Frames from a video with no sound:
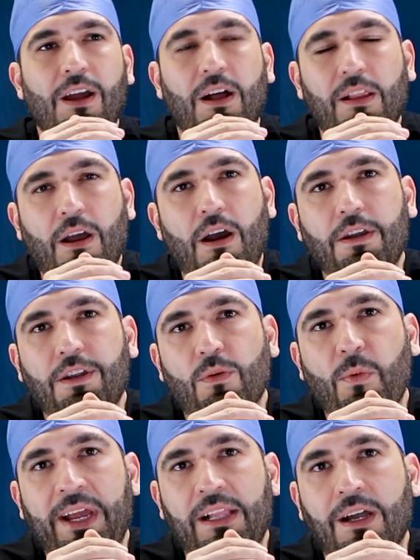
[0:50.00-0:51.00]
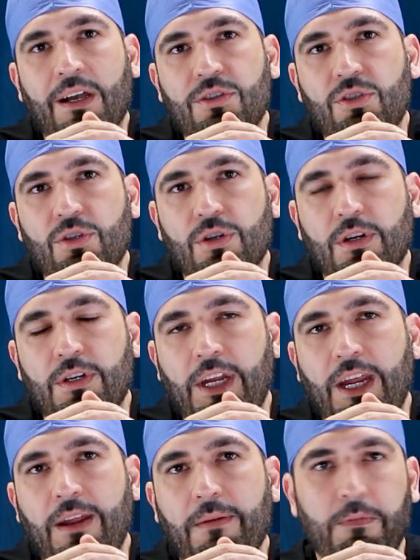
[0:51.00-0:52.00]
along your weight loss
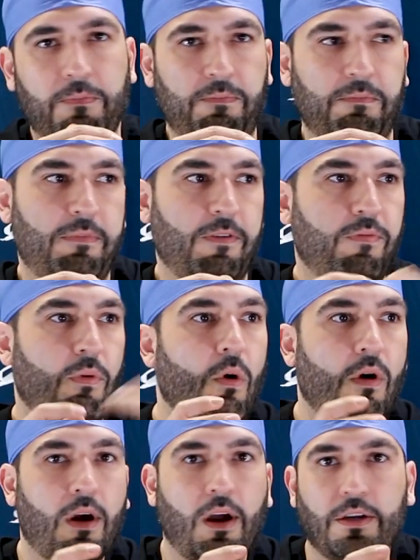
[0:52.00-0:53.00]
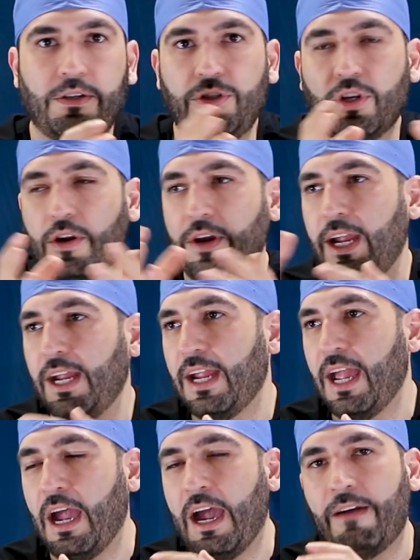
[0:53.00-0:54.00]
journey, before,
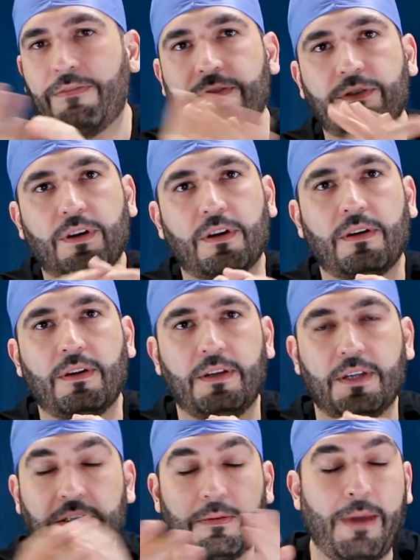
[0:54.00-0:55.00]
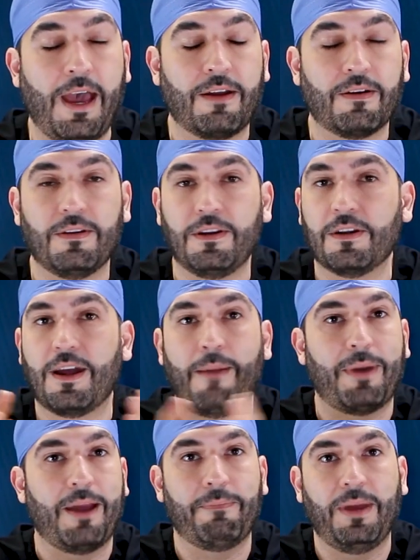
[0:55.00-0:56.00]
during, after, doesn't matter, you're
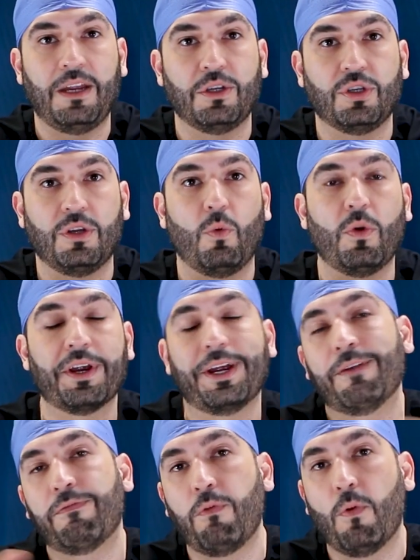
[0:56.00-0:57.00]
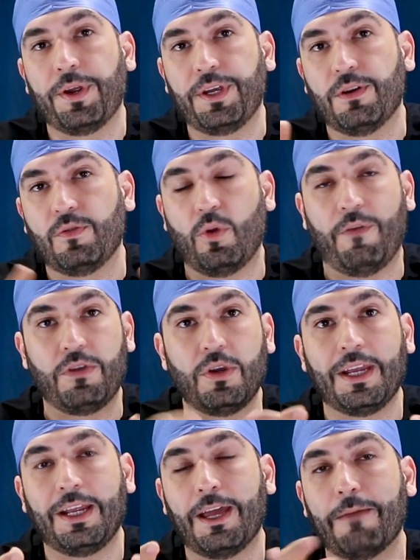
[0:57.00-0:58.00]
not my patient, we're here for you. If
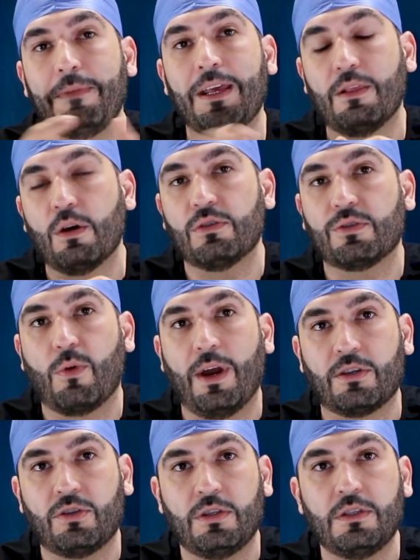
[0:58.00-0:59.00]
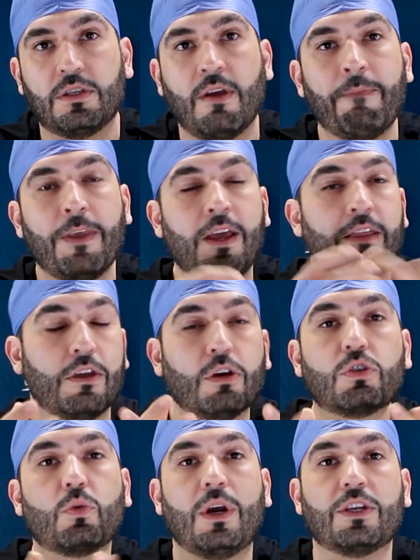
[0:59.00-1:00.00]
you can get me those questions
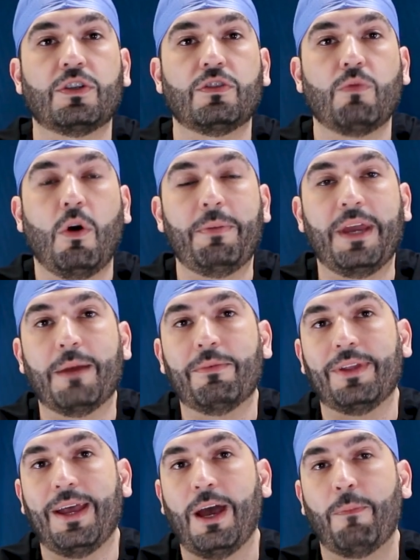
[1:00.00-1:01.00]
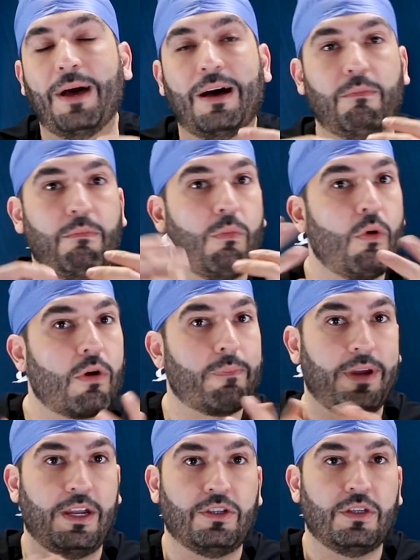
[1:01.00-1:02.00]
will be able to help out more
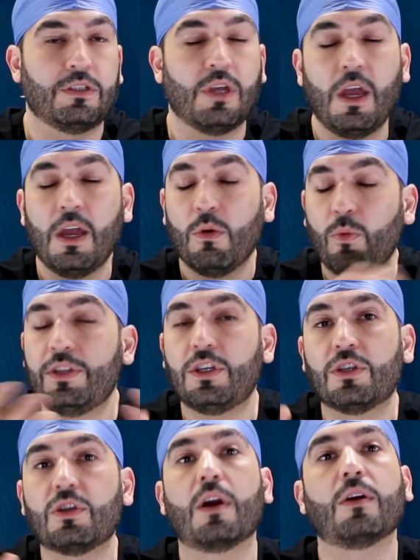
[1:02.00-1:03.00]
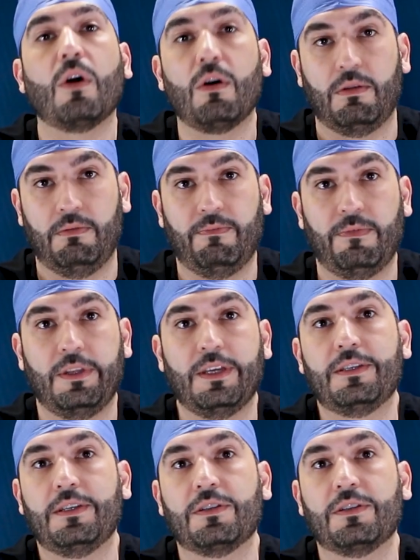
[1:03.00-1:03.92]
patients, which is our goal. This